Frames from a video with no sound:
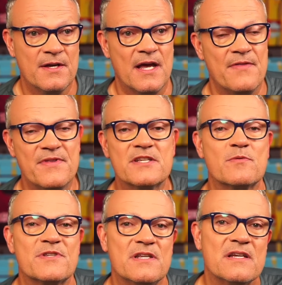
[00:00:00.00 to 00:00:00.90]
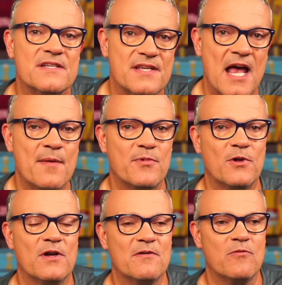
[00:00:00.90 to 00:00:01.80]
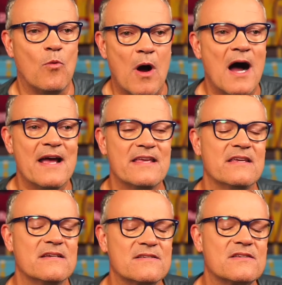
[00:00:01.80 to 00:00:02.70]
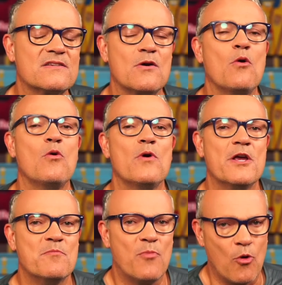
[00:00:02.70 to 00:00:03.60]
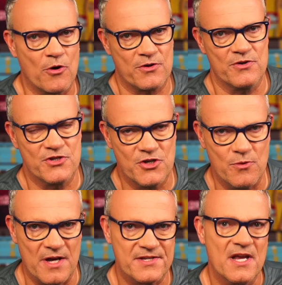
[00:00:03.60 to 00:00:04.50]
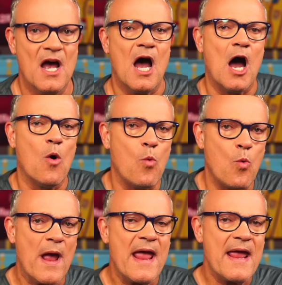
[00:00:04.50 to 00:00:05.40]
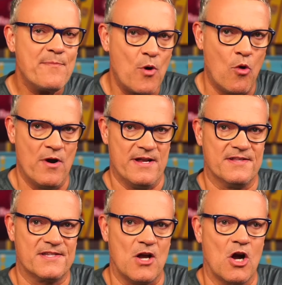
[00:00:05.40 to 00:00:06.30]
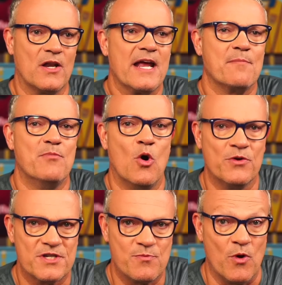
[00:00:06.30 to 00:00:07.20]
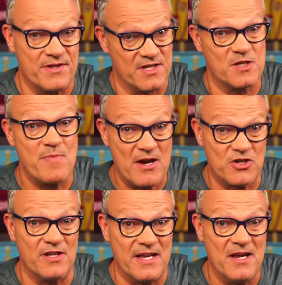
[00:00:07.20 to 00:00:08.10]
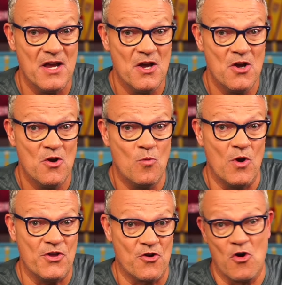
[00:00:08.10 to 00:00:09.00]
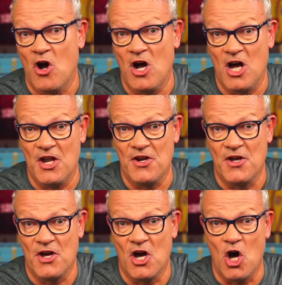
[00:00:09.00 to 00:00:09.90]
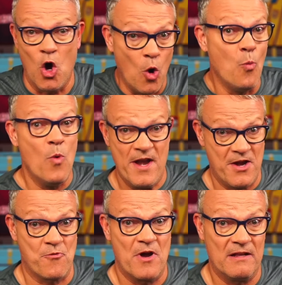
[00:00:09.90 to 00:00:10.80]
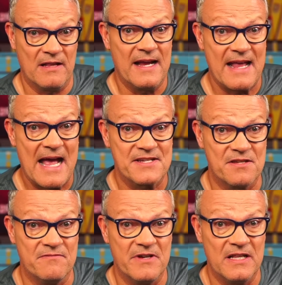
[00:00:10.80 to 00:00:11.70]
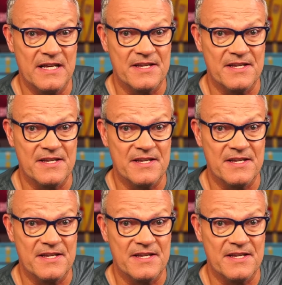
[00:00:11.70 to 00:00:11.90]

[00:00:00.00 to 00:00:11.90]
And this was an example of why he is so important to us. Away points are like bonus points, especially when you're on a home winning run like Aston Villa